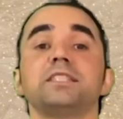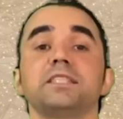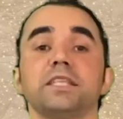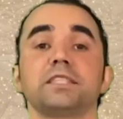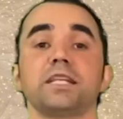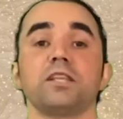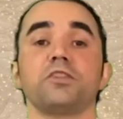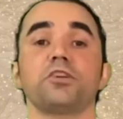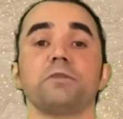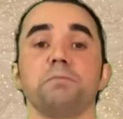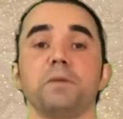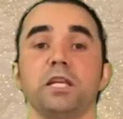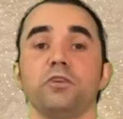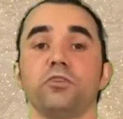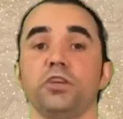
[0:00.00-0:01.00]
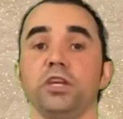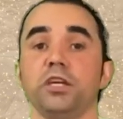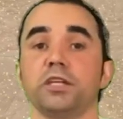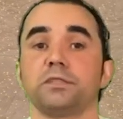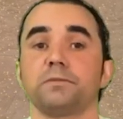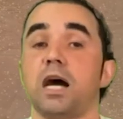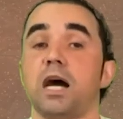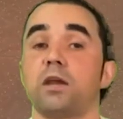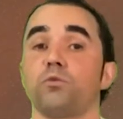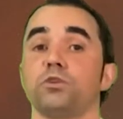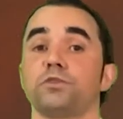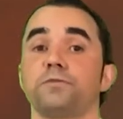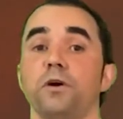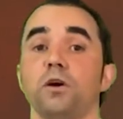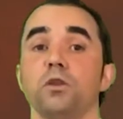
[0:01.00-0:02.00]
600 million years and
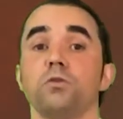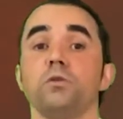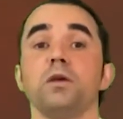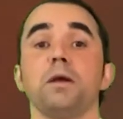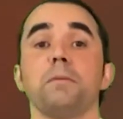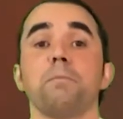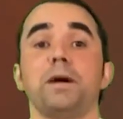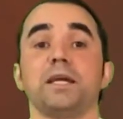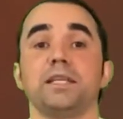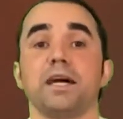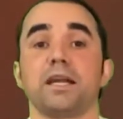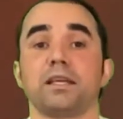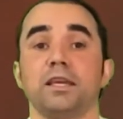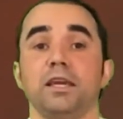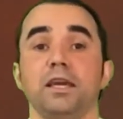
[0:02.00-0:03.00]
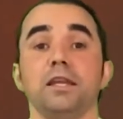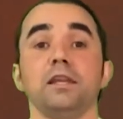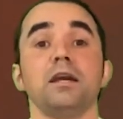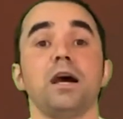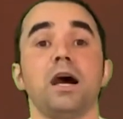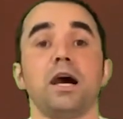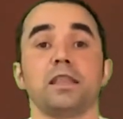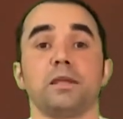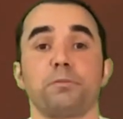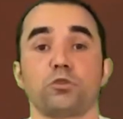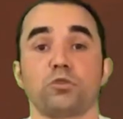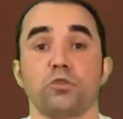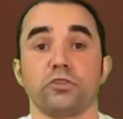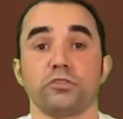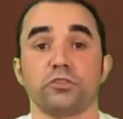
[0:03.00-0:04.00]
was followed by the Archean and the
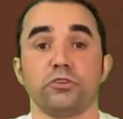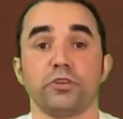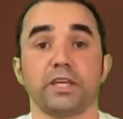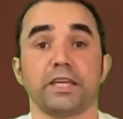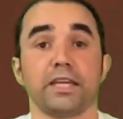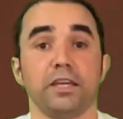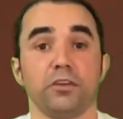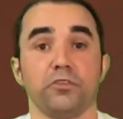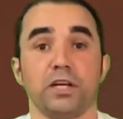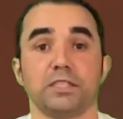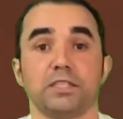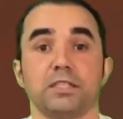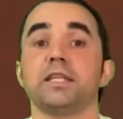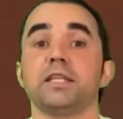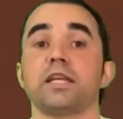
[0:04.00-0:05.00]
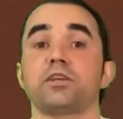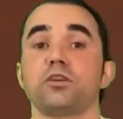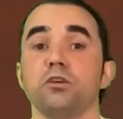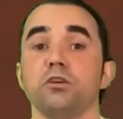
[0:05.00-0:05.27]
Proterozoic eras that